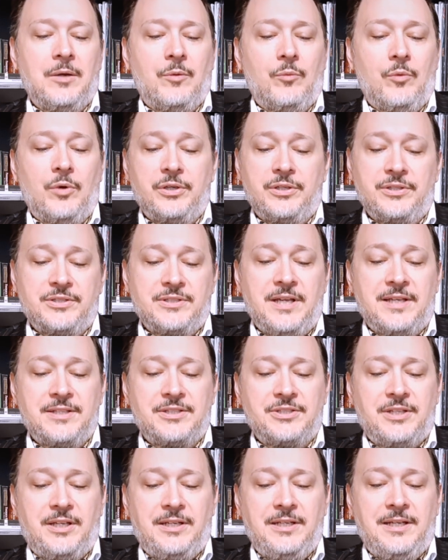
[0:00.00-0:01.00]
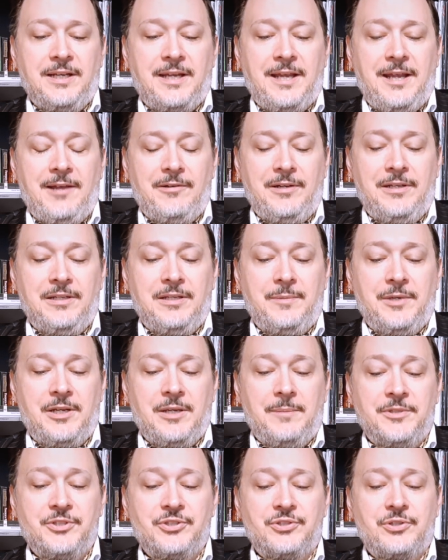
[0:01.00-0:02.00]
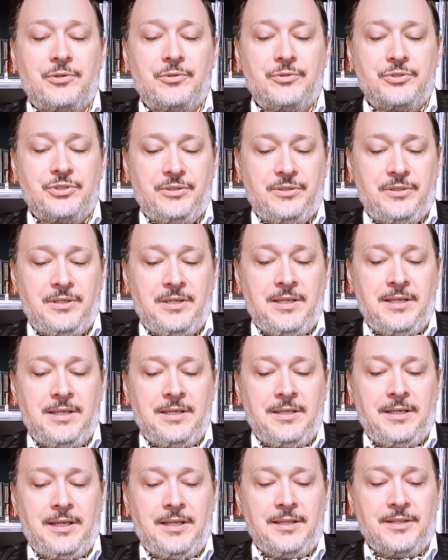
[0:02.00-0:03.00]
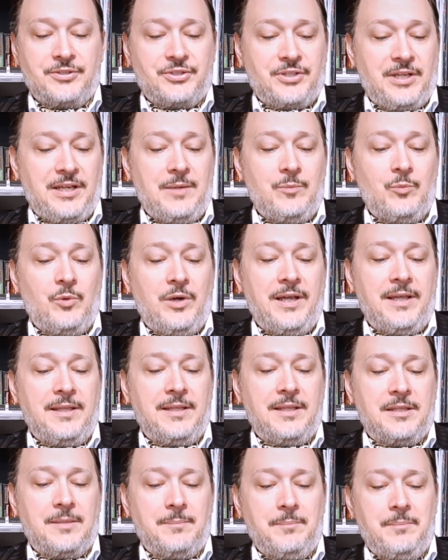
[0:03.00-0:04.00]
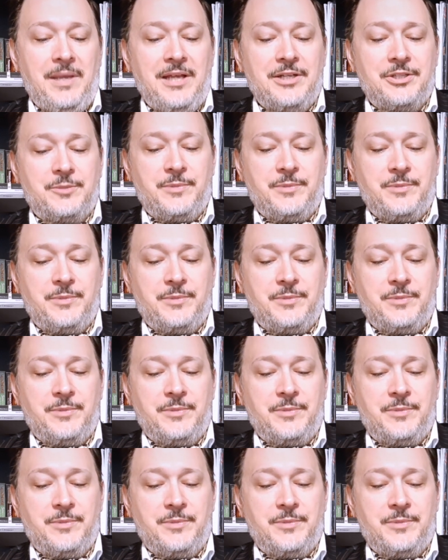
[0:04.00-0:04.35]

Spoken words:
One does not study accounting to become a surgeon. In the same way that the mesh